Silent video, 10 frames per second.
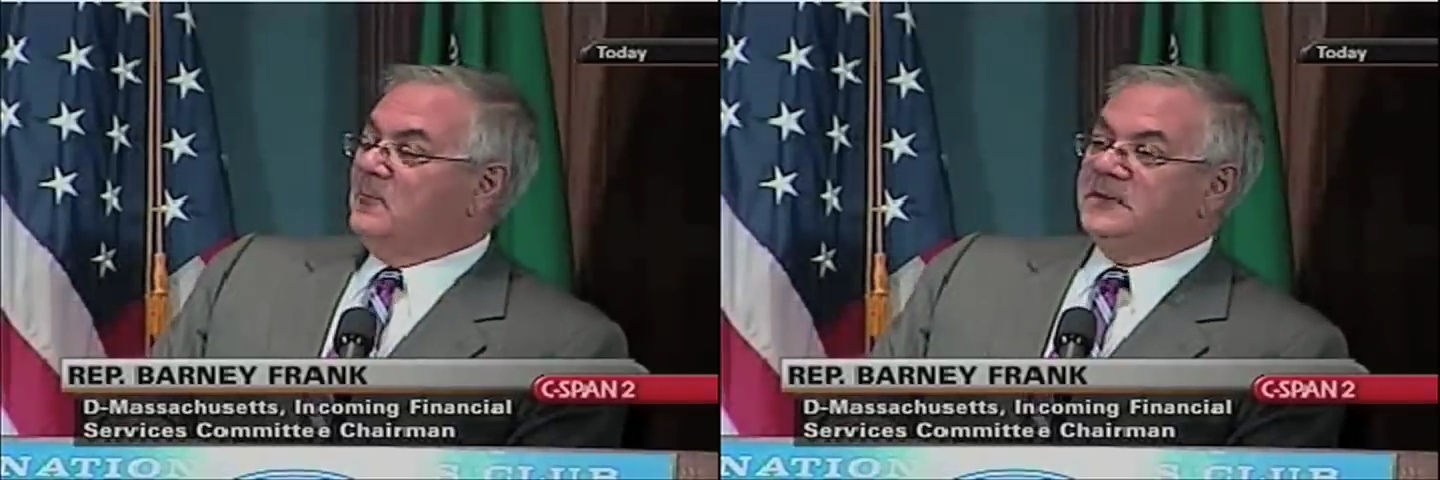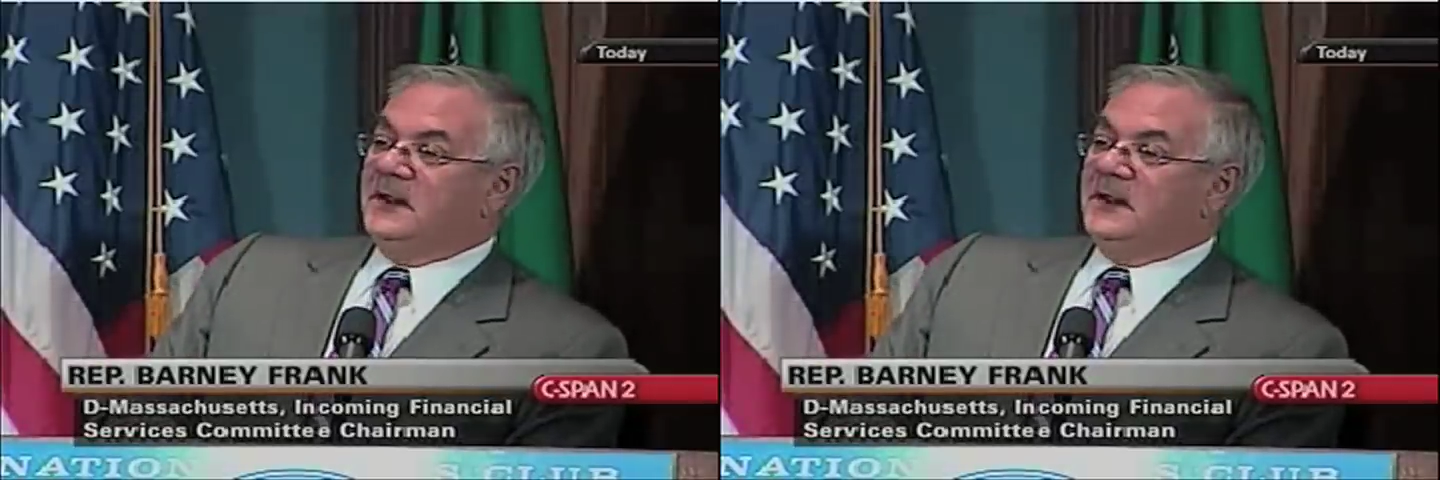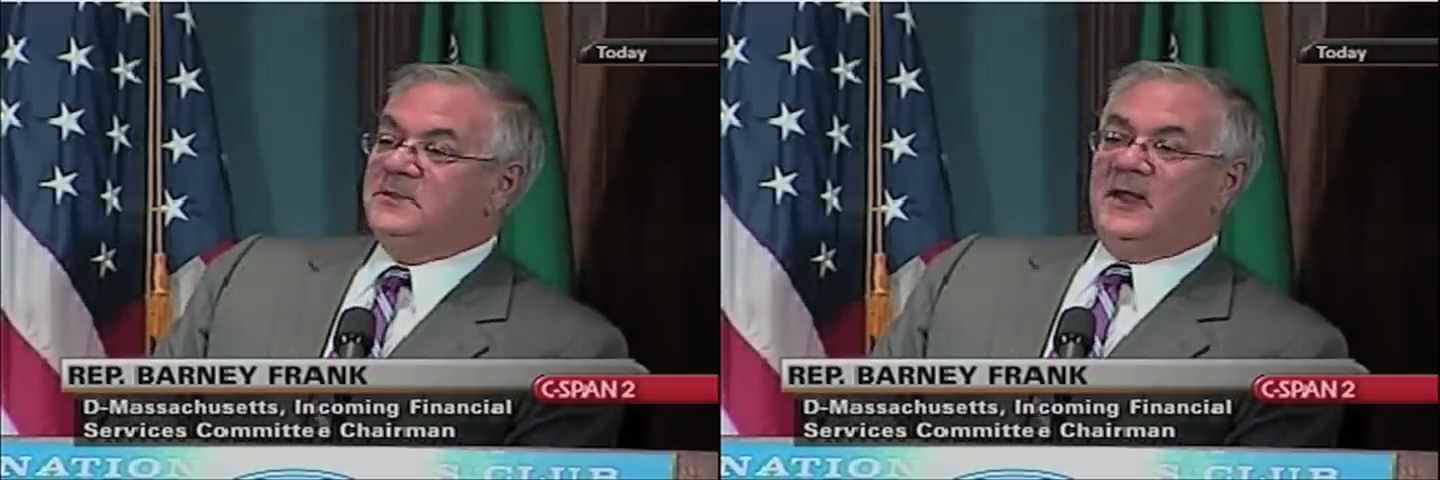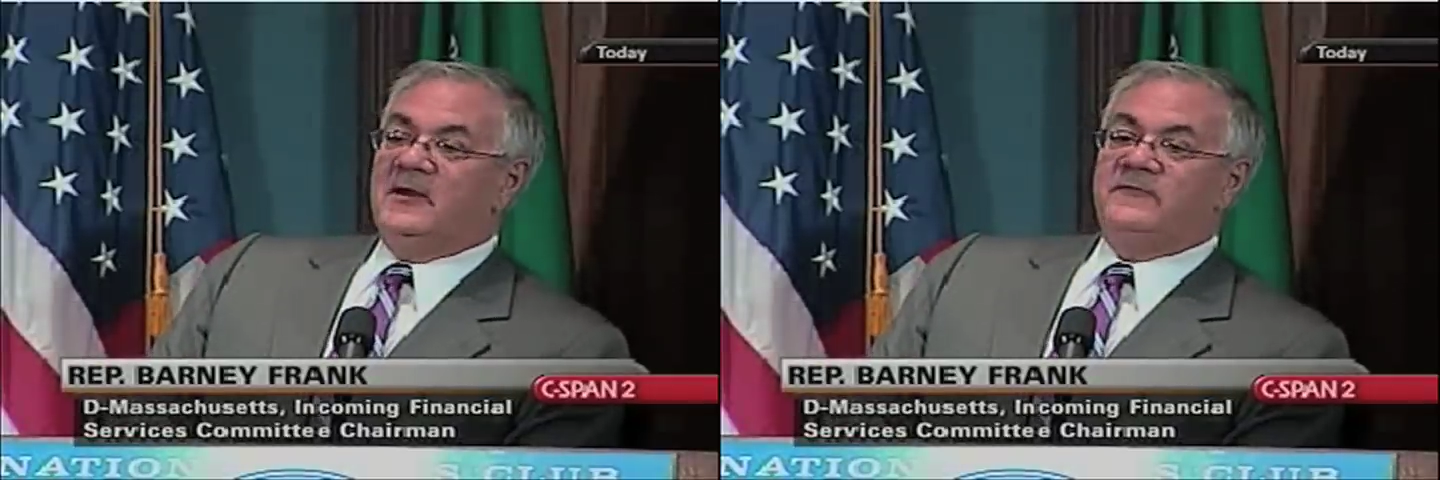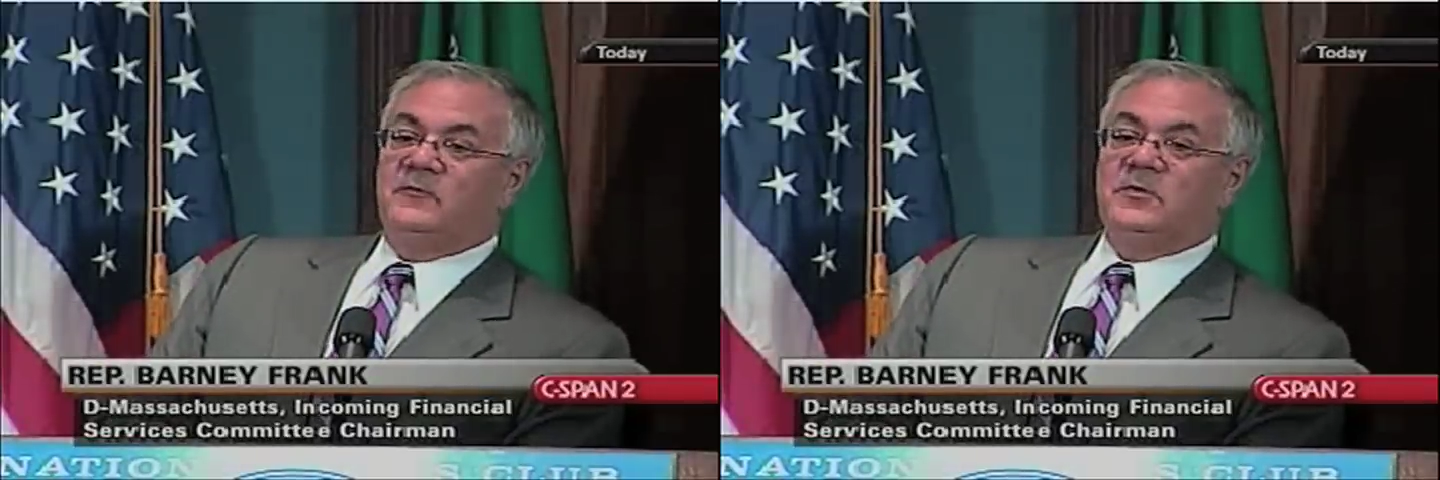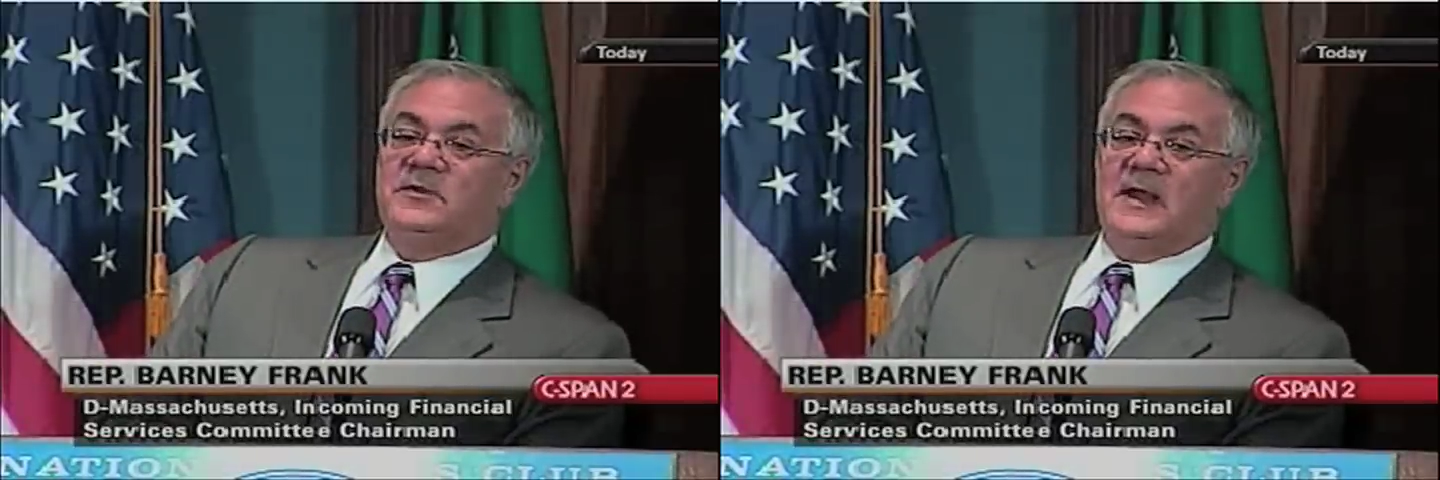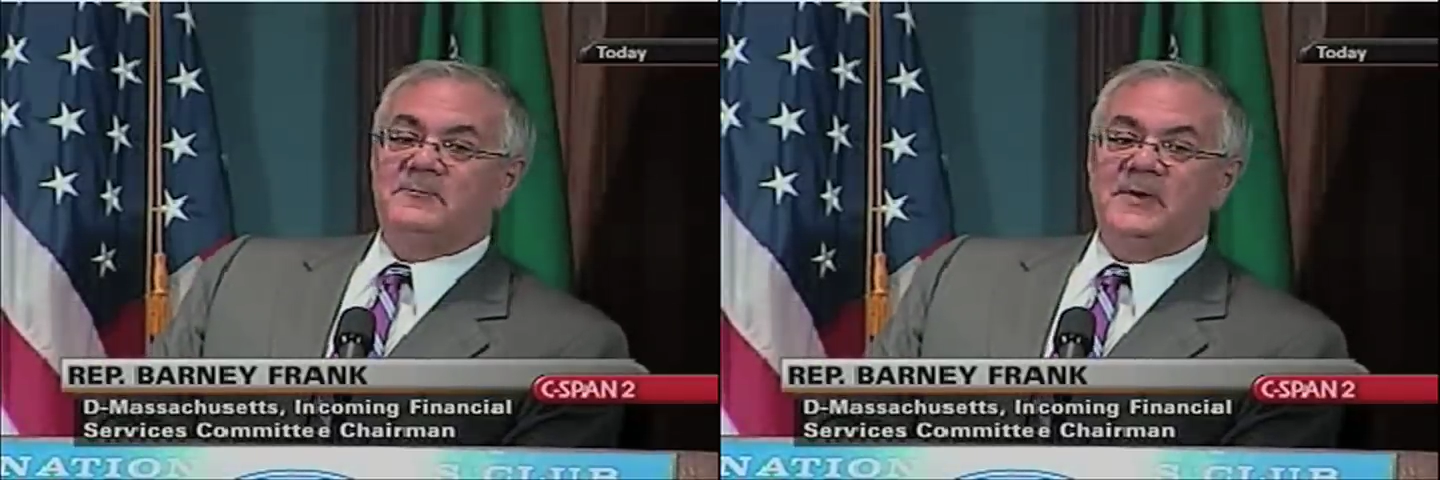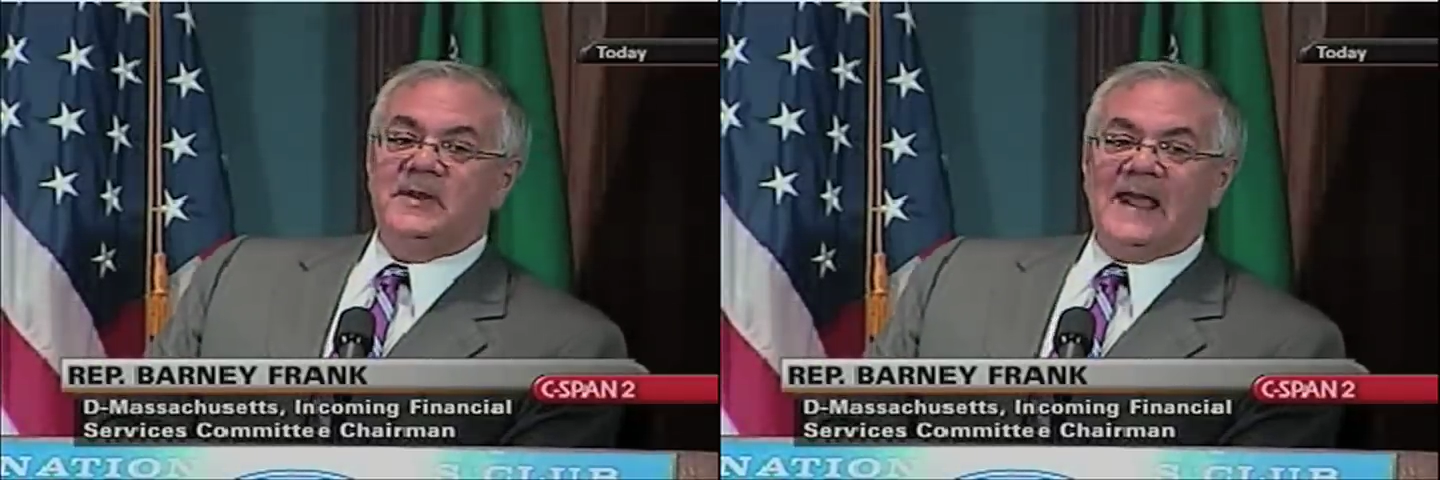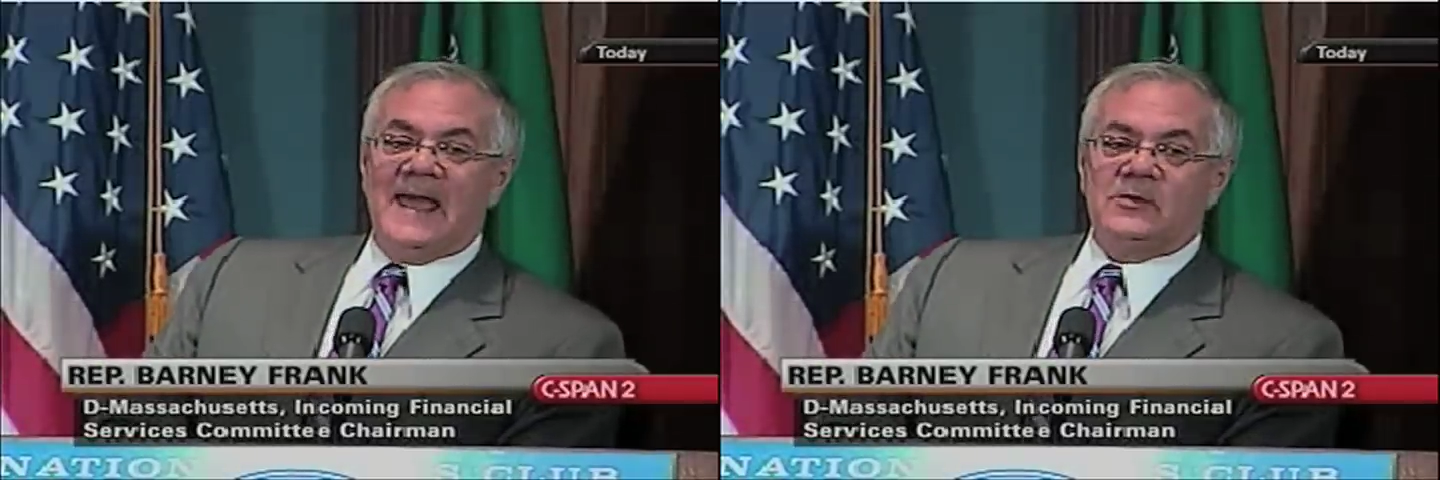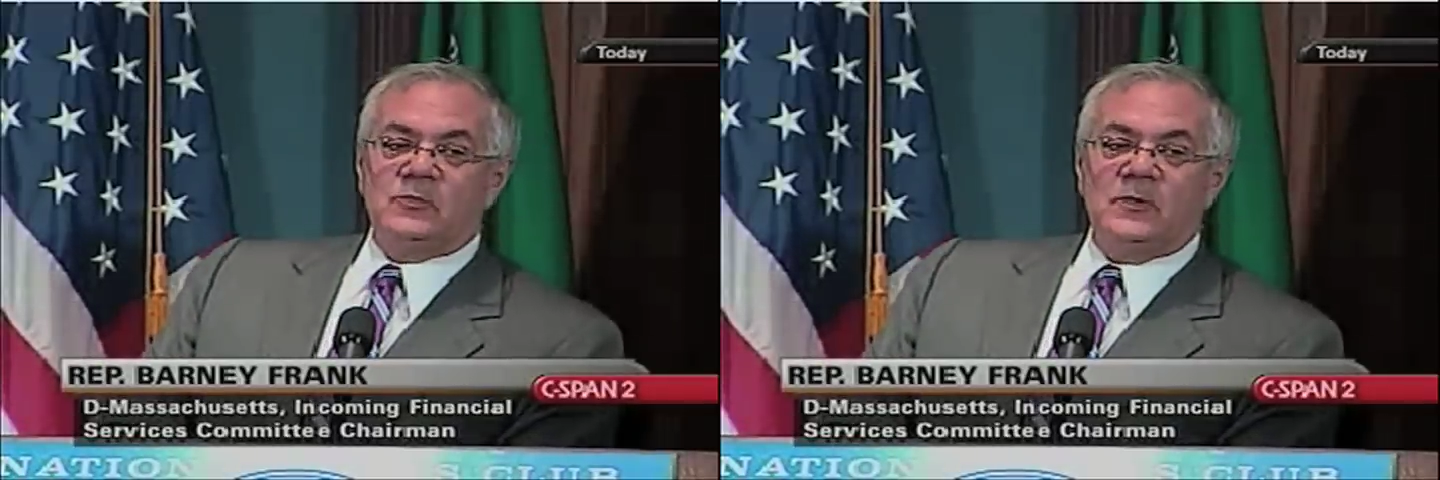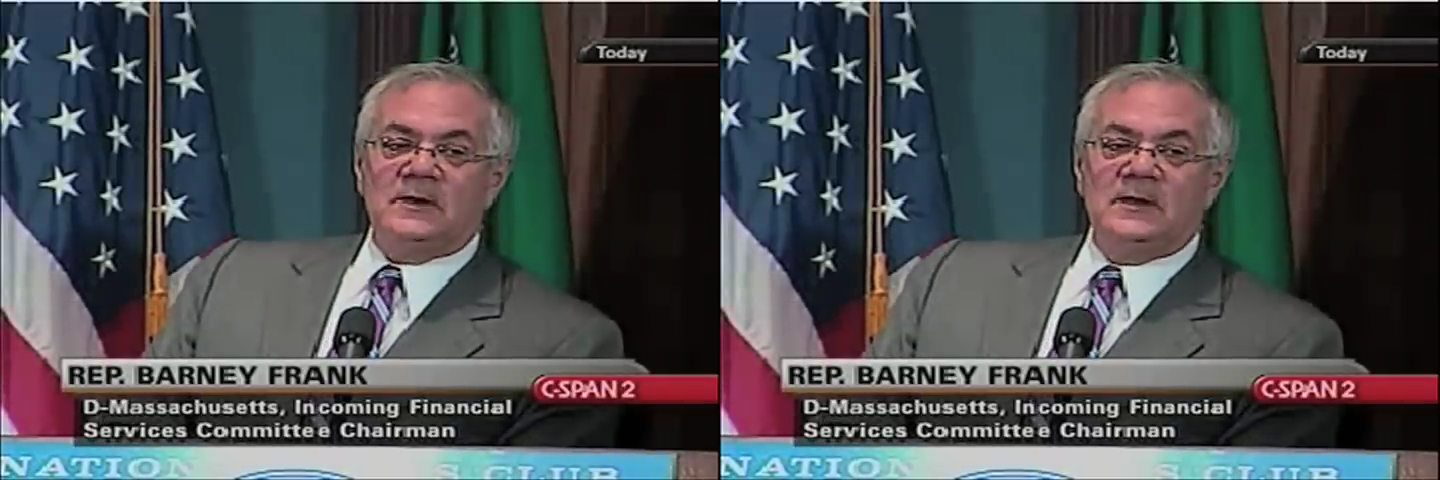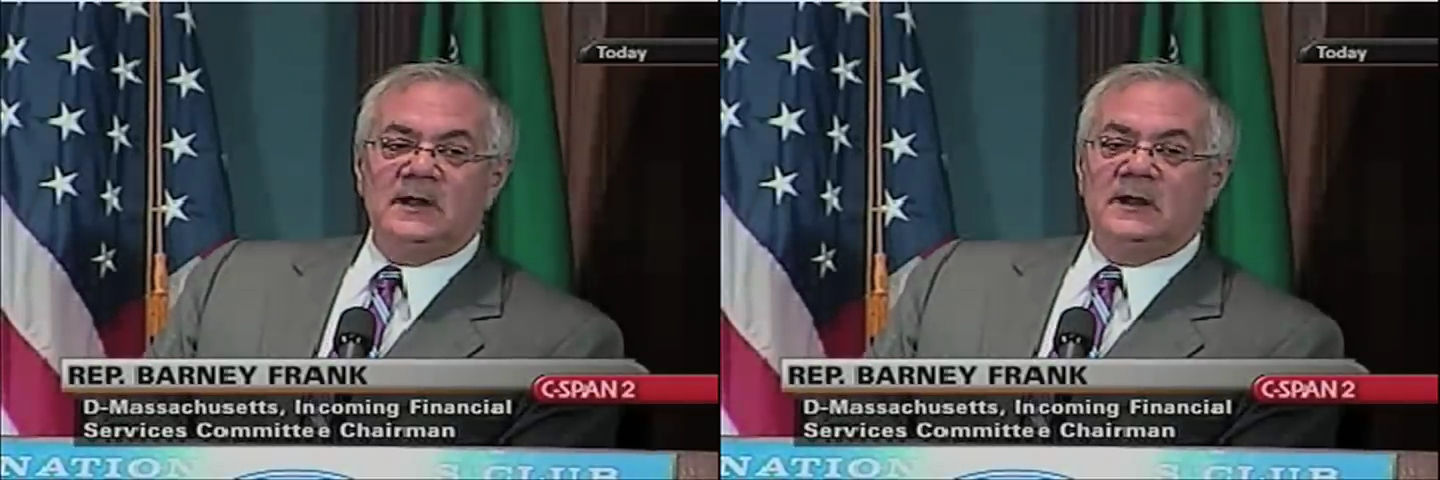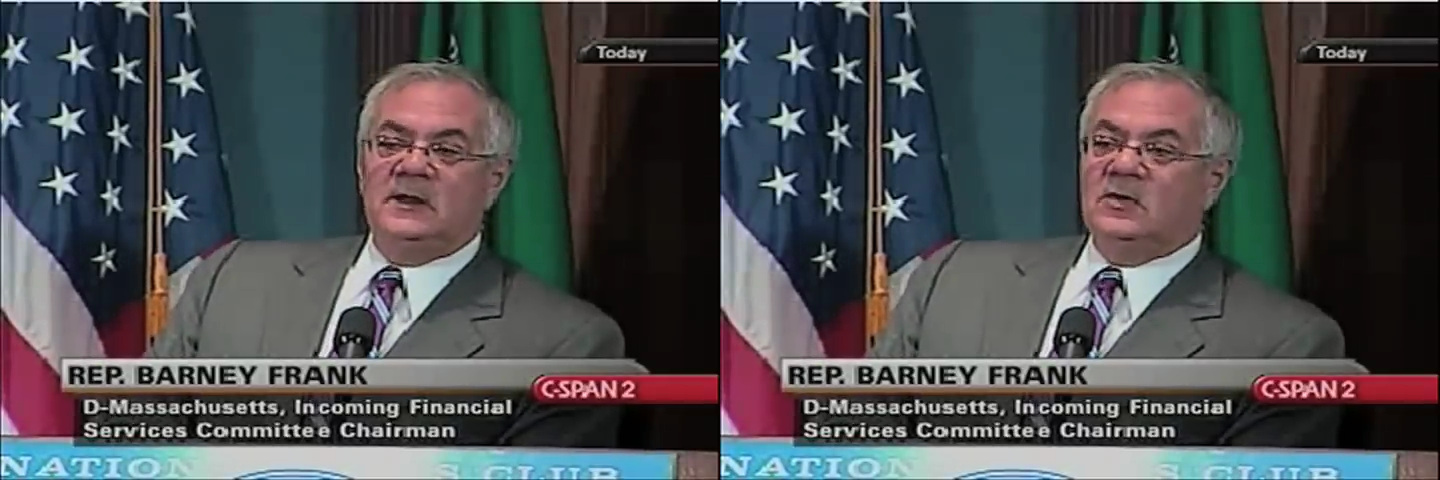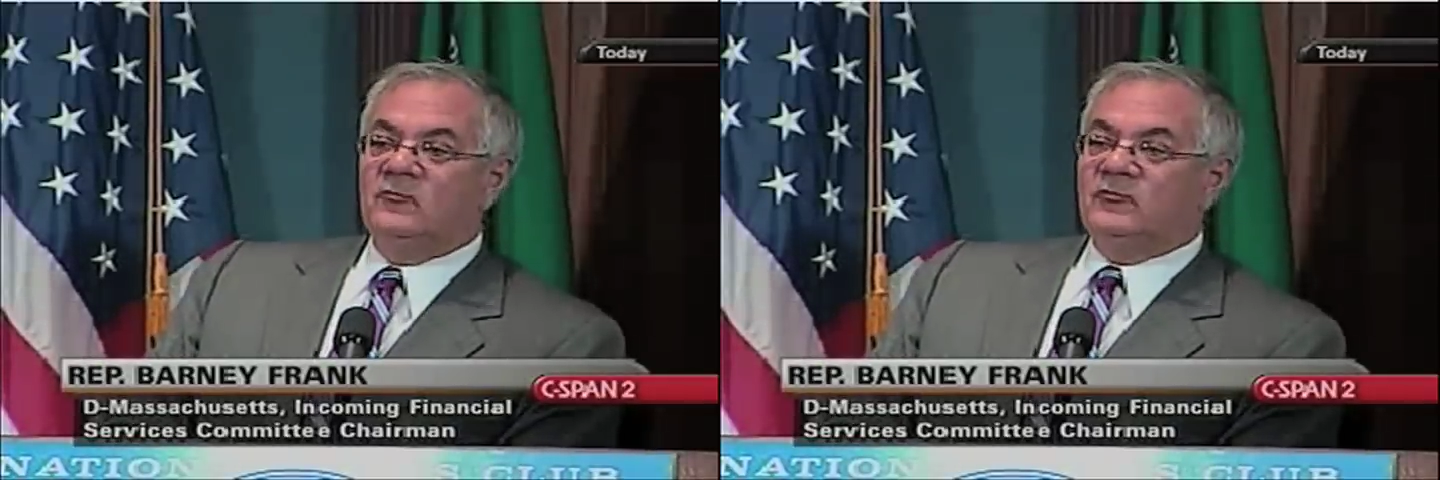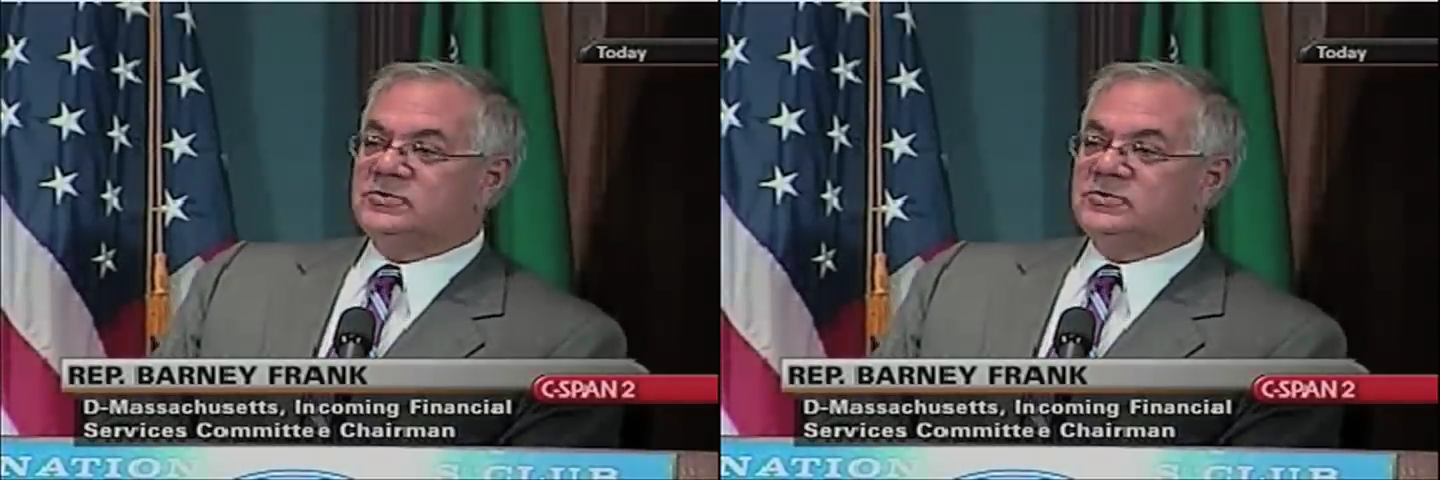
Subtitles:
but that the benefit was not being adequately